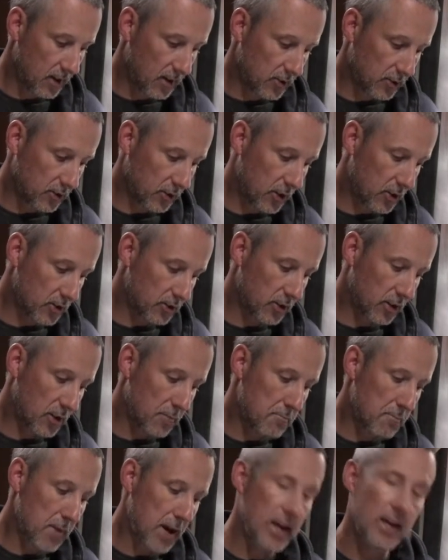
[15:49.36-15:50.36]
So those are the
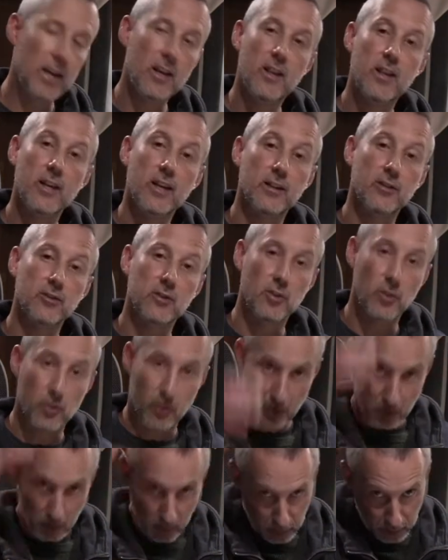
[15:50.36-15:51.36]
main things. You've got
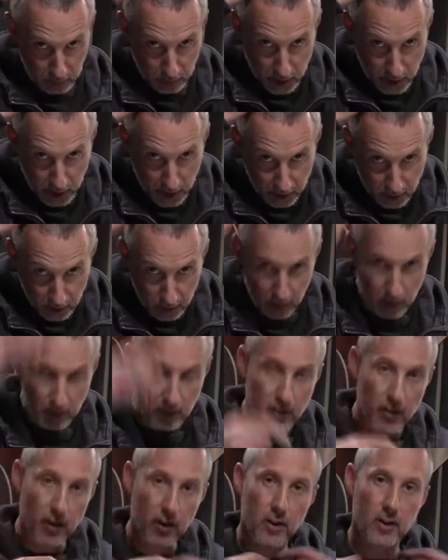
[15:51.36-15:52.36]
the causal chakra,
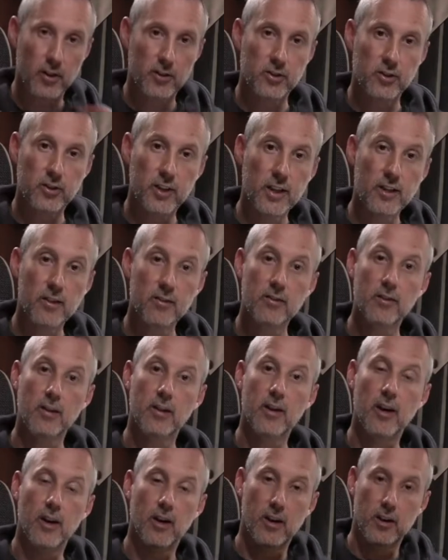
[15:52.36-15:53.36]
the heart center,
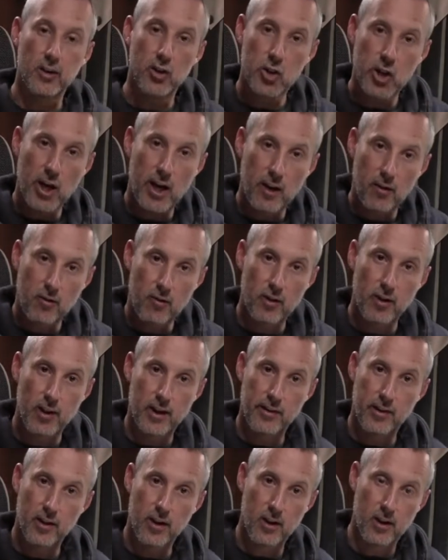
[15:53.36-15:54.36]
the heart chakra,
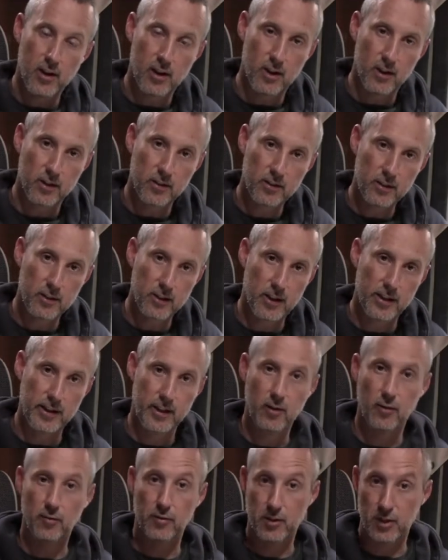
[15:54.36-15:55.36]
and the heart. And
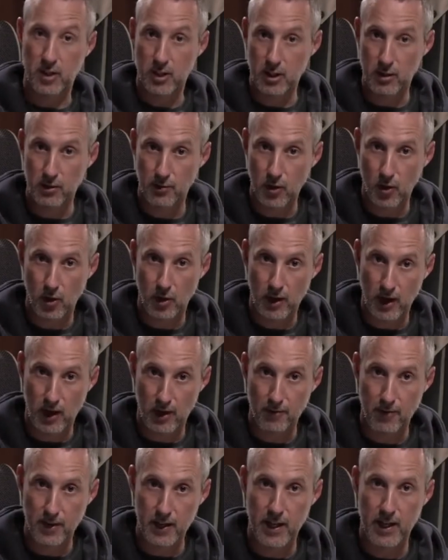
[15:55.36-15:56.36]
then obviously you've got
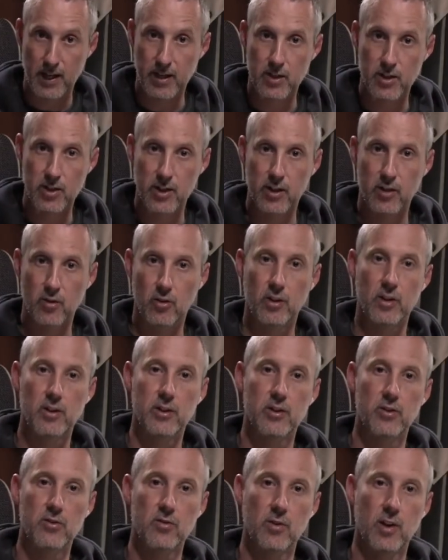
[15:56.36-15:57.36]
love, the energy, and
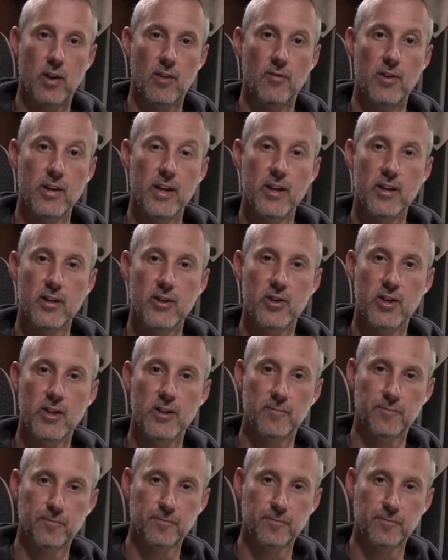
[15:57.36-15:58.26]
unconditional love, the energy.